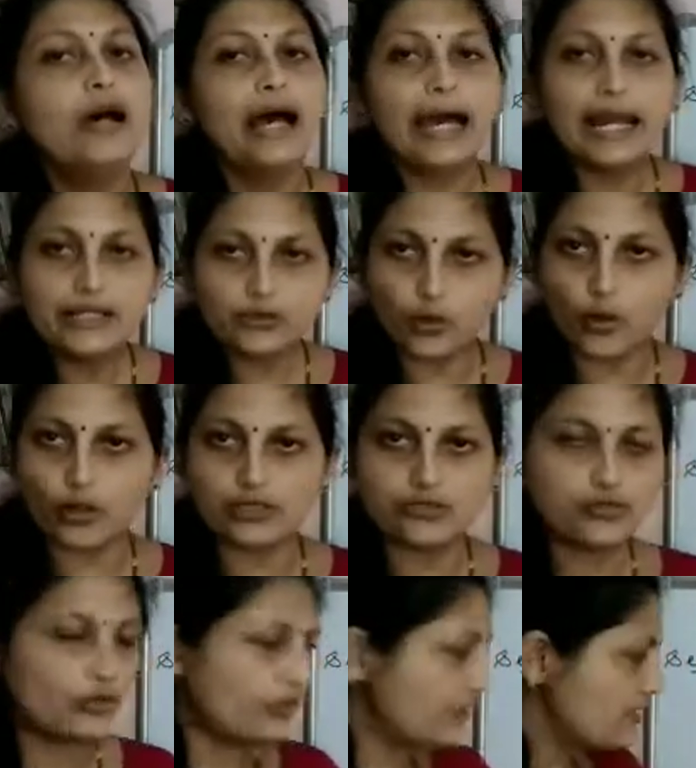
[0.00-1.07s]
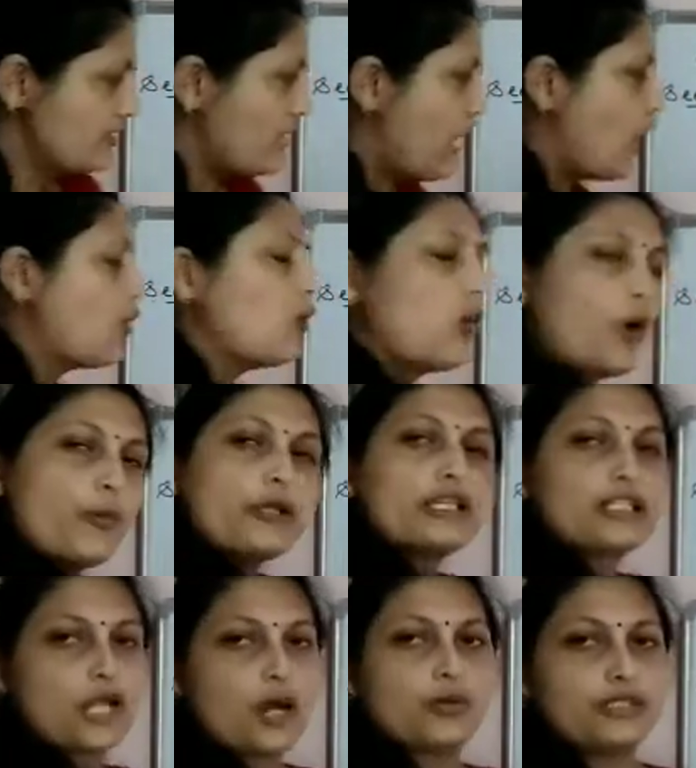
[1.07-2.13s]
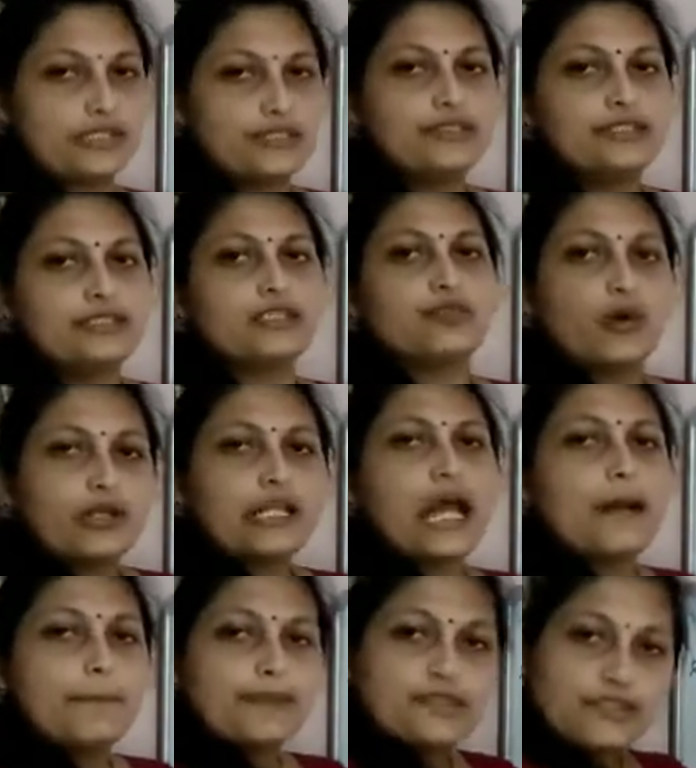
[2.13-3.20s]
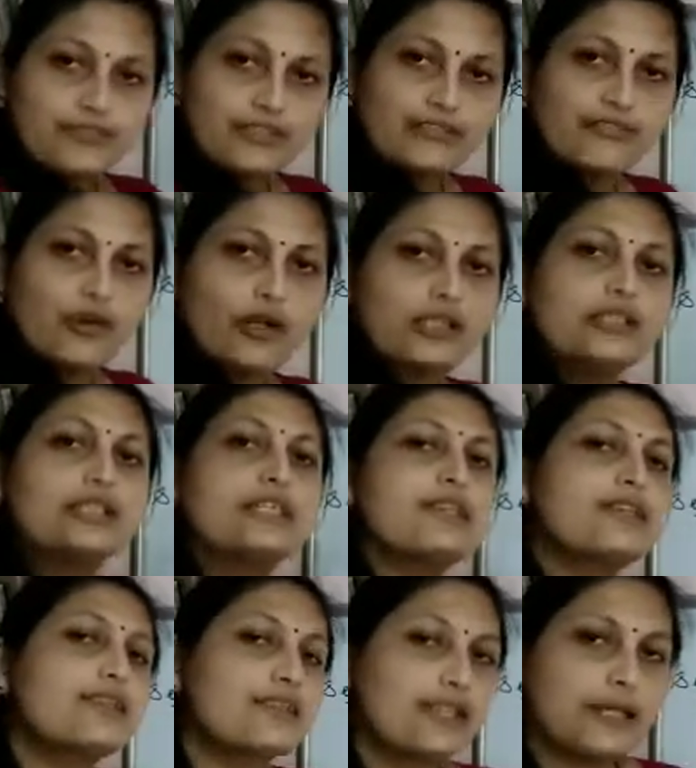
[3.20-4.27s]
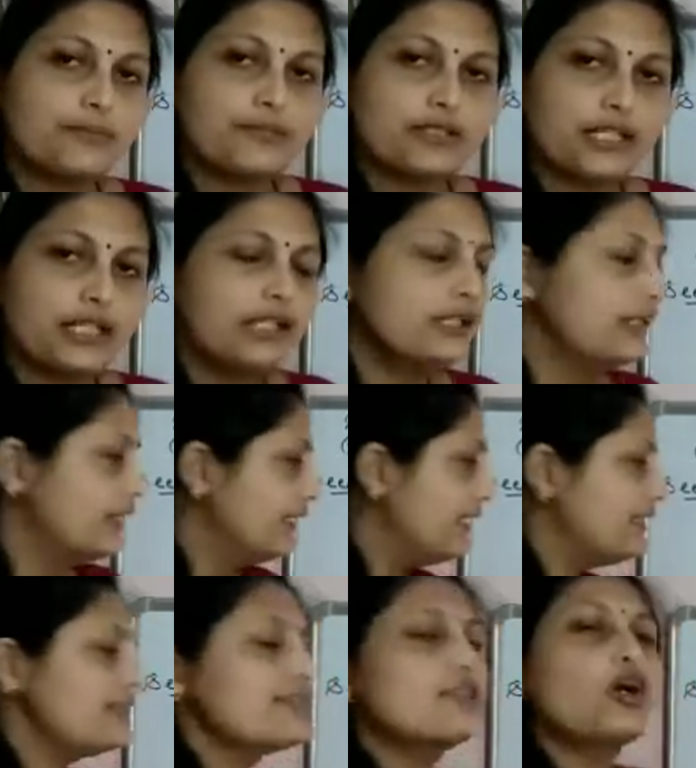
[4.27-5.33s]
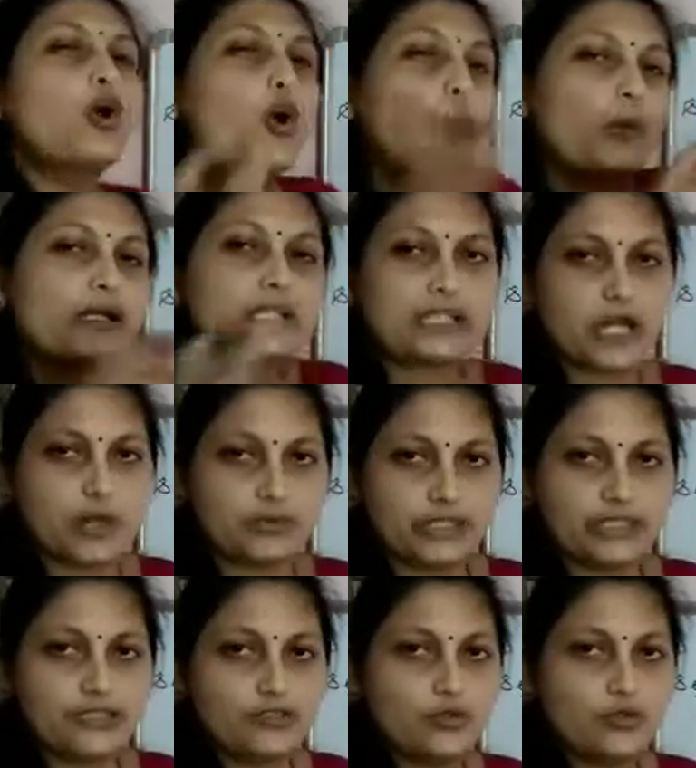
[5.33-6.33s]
And also it is overcrowded, isn't it? What happens if they fall under the same tree? It is overcrowded.